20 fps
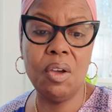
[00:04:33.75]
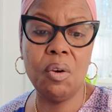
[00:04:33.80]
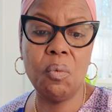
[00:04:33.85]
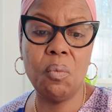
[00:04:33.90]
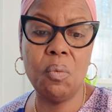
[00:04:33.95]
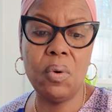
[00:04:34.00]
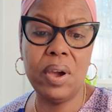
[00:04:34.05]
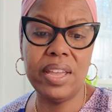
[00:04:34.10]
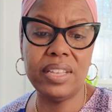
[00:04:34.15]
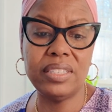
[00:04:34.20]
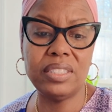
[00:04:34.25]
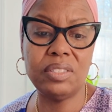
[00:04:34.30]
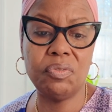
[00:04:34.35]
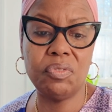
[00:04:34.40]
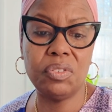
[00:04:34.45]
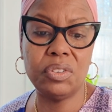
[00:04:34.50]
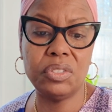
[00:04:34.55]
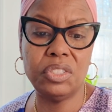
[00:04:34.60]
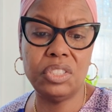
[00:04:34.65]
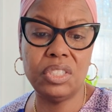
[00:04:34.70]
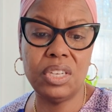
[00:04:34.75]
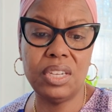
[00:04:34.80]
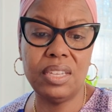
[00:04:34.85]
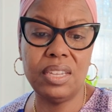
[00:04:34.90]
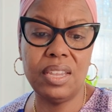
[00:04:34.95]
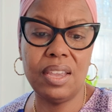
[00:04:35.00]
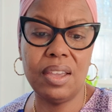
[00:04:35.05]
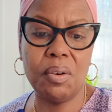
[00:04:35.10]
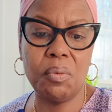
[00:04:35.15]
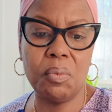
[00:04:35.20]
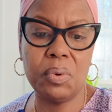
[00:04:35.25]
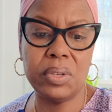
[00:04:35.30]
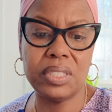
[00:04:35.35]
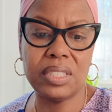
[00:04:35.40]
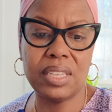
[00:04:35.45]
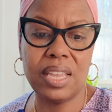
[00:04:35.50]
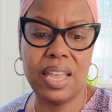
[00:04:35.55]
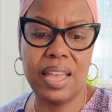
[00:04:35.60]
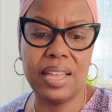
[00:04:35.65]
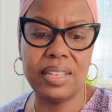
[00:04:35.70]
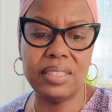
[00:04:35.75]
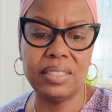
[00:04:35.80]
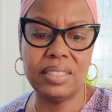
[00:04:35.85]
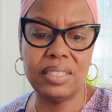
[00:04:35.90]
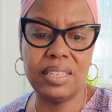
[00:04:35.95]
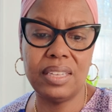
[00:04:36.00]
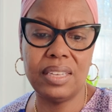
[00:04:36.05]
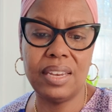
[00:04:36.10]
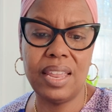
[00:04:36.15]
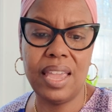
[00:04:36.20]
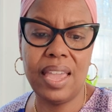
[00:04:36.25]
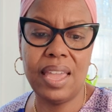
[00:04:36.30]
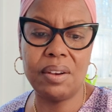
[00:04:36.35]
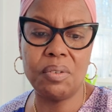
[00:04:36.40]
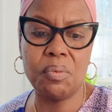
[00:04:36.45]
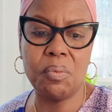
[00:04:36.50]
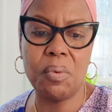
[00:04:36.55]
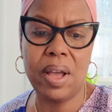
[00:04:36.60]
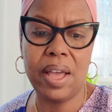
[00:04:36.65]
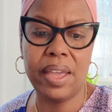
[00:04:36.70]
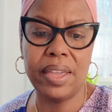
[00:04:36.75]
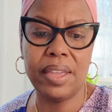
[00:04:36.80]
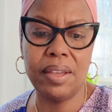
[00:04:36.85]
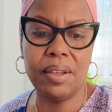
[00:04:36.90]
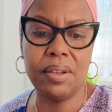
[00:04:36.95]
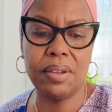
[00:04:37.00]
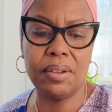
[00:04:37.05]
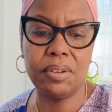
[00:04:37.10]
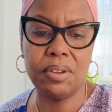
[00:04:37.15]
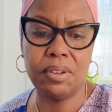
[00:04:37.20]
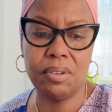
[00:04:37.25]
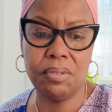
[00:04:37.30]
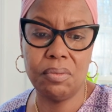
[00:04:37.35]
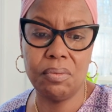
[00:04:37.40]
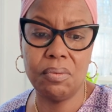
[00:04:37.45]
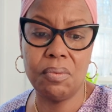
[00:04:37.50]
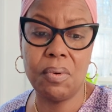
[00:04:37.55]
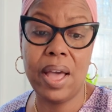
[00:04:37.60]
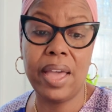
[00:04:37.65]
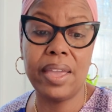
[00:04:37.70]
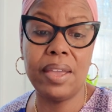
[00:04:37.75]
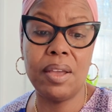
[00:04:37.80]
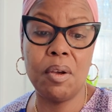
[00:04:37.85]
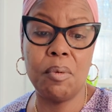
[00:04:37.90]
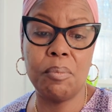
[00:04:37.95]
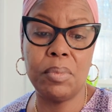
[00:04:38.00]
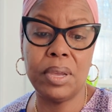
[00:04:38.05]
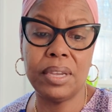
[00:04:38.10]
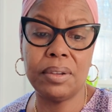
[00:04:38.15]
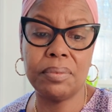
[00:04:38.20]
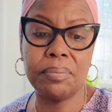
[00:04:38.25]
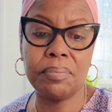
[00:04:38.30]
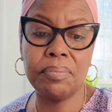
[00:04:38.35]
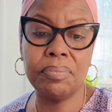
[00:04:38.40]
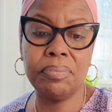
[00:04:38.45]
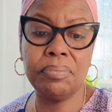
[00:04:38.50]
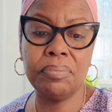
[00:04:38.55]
West Virginia, Wisconsin, and Wyoming.